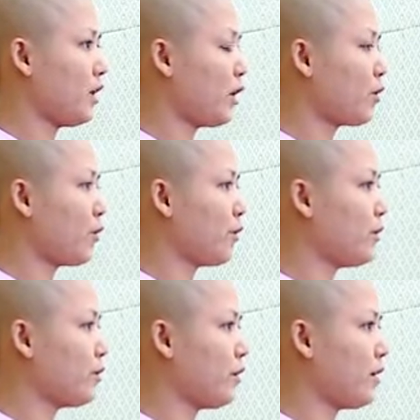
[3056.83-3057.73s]
according to
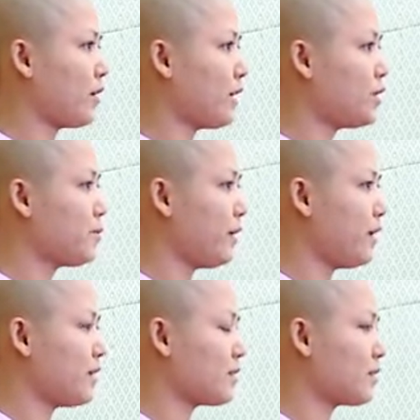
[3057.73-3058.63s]
your
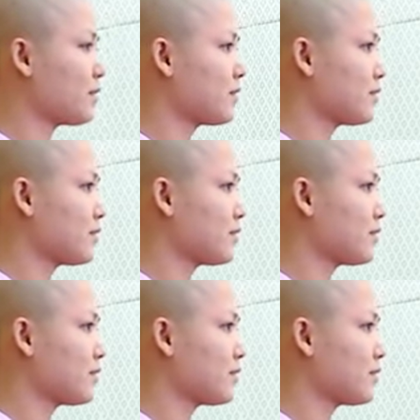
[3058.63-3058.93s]
experiences.